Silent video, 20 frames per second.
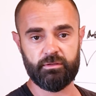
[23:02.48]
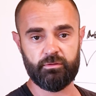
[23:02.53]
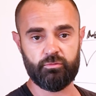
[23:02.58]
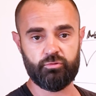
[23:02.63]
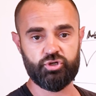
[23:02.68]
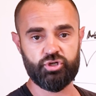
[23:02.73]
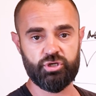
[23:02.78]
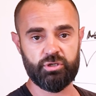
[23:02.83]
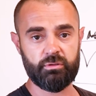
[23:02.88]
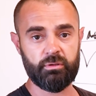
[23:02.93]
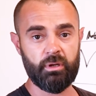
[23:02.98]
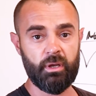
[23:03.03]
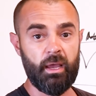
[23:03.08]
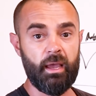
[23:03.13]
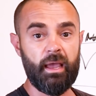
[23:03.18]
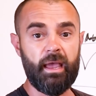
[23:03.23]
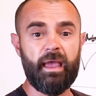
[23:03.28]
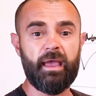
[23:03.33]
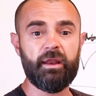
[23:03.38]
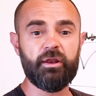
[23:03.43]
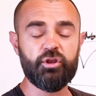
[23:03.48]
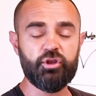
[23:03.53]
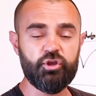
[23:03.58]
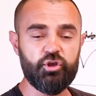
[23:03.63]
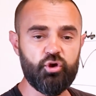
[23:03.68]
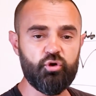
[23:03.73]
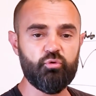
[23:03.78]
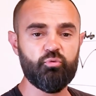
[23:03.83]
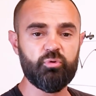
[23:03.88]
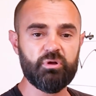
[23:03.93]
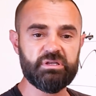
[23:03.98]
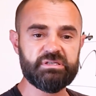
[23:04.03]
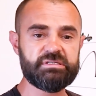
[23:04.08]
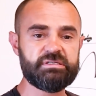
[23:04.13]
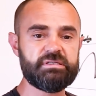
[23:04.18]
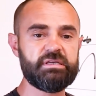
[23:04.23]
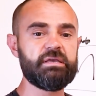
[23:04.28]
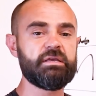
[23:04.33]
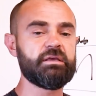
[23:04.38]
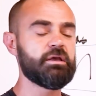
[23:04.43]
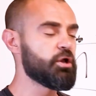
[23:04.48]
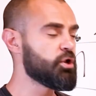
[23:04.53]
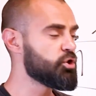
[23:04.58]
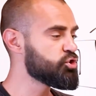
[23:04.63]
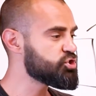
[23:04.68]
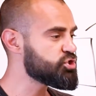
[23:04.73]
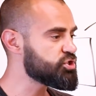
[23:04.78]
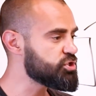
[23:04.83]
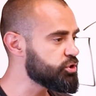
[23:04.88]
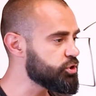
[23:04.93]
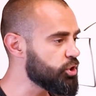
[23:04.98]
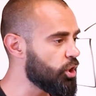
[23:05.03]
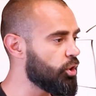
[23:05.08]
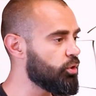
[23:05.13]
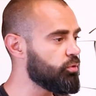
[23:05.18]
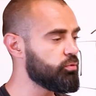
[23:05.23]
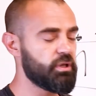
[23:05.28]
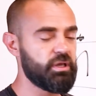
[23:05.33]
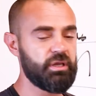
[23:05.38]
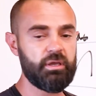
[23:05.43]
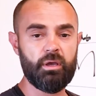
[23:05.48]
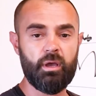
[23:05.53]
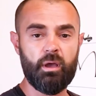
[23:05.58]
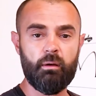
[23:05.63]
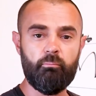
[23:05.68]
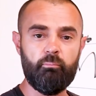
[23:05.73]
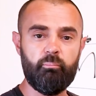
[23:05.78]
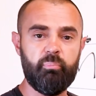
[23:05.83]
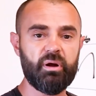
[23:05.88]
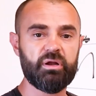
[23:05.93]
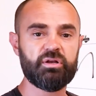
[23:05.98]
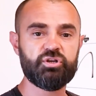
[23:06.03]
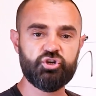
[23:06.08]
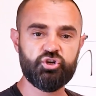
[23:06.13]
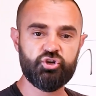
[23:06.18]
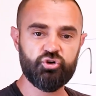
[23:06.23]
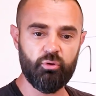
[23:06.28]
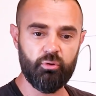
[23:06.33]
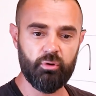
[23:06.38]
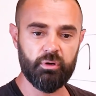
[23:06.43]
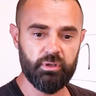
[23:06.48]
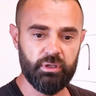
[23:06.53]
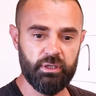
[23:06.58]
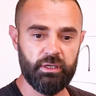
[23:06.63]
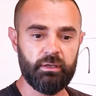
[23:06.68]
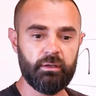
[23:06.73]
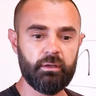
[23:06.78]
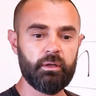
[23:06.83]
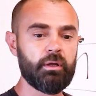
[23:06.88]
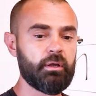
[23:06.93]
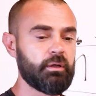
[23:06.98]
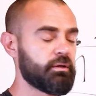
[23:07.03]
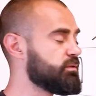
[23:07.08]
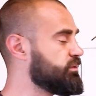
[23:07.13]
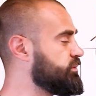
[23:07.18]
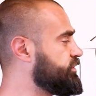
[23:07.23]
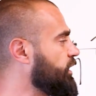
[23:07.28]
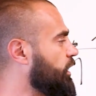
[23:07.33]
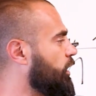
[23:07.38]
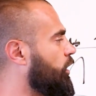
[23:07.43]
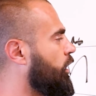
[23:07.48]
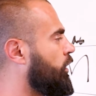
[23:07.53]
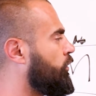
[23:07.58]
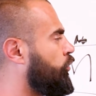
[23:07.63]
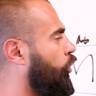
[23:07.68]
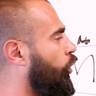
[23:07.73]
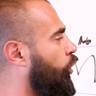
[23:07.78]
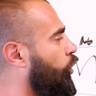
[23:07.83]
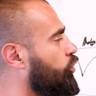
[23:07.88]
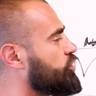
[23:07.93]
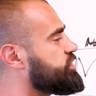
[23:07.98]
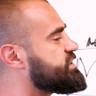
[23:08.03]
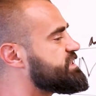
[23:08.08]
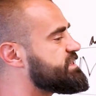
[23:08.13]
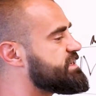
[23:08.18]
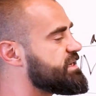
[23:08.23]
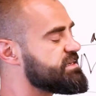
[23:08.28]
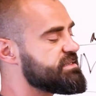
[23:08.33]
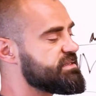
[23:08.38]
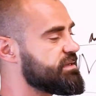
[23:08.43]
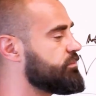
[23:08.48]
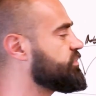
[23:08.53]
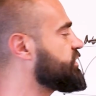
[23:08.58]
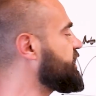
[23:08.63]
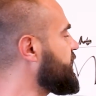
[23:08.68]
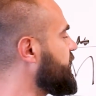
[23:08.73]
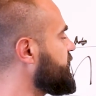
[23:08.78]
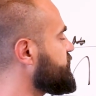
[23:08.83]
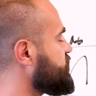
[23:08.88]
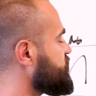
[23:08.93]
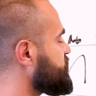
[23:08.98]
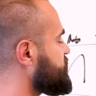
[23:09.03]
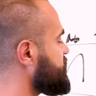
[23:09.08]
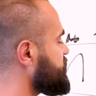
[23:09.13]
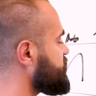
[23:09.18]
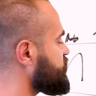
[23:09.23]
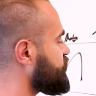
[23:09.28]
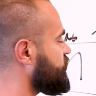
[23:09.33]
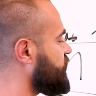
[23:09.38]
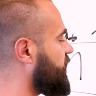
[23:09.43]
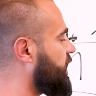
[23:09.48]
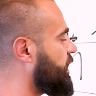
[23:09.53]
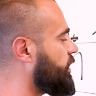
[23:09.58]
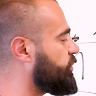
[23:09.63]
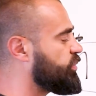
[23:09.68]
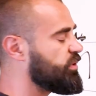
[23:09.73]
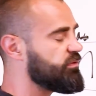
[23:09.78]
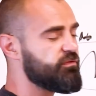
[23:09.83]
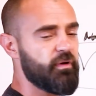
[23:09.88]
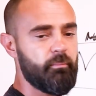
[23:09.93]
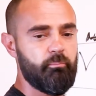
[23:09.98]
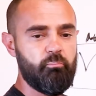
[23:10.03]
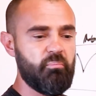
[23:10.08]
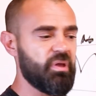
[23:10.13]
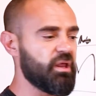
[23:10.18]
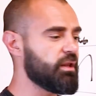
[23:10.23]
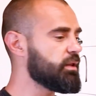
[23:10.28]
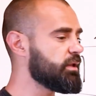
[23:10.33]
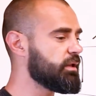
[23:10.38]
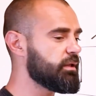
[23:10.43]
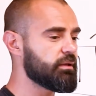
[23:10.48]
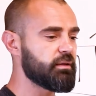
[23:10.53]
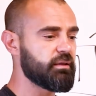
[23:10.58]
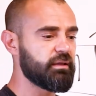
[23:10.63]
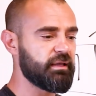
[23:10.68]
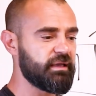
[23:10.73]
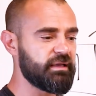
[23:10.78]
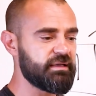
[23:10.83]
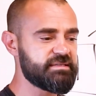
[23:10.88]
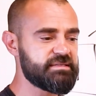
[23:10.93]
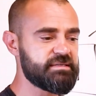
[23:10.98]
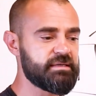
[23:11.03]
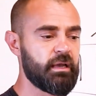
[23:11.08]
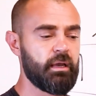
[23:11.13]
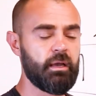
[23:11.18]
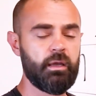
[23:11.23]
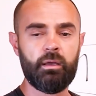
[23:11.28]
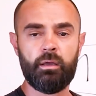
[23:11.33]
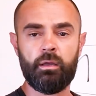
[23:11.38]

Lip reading: solution, and you will see slowly but surely the whole system that I just described of a million links